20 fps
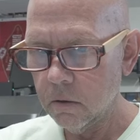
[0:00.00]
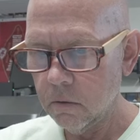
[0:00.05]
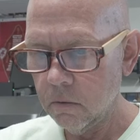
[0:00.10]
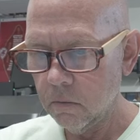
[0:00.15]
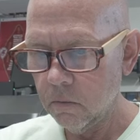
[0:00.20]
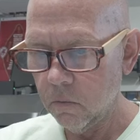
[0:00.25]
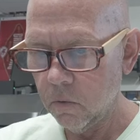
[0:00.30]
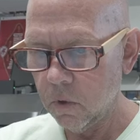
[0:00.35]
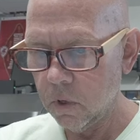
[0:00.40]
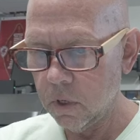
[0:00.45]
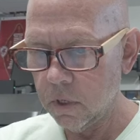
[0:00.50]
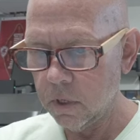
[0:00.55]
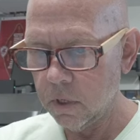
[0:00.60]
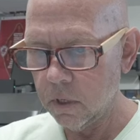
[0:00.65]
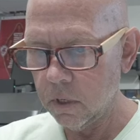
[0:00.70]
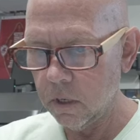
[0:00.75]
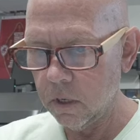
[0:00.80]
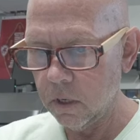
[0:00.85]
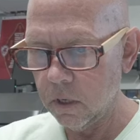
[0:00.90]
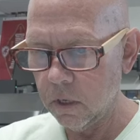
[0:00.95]
1
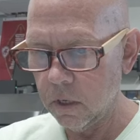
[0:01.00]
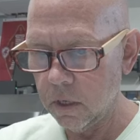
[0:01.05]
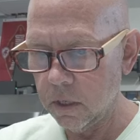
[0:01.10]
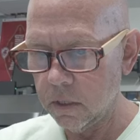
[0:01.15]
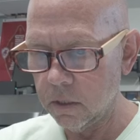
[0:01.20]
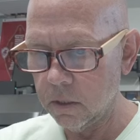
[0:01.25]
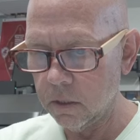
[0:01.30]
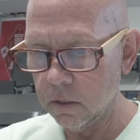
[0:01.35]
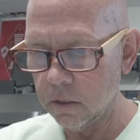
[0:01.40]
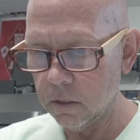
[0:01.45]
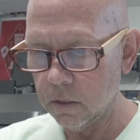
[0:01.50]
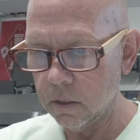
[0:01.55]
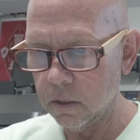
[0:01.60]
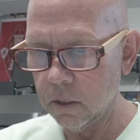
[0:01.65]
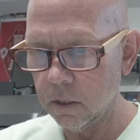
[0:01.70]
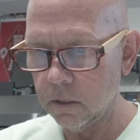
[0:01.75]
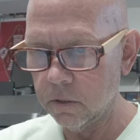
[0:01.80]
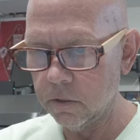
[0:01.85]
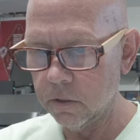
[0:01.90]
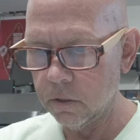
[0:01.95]
on
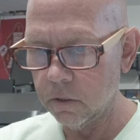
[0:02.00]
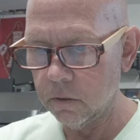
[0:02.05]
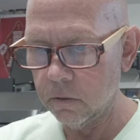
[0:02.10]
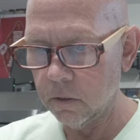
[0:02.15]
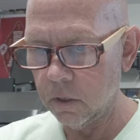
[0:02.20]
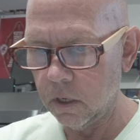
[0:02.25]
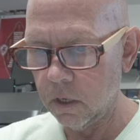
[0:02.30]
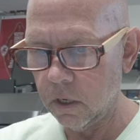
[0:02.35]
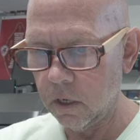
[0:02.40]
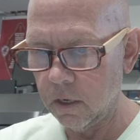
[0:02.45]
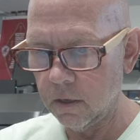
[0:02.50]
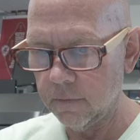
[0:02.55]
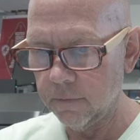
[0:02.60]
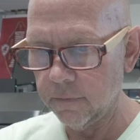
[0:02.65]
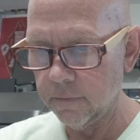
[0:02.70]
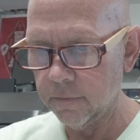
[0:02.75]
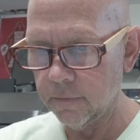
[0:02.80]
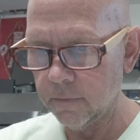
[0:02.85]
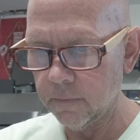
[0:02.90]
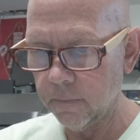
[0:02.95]
and 2 off.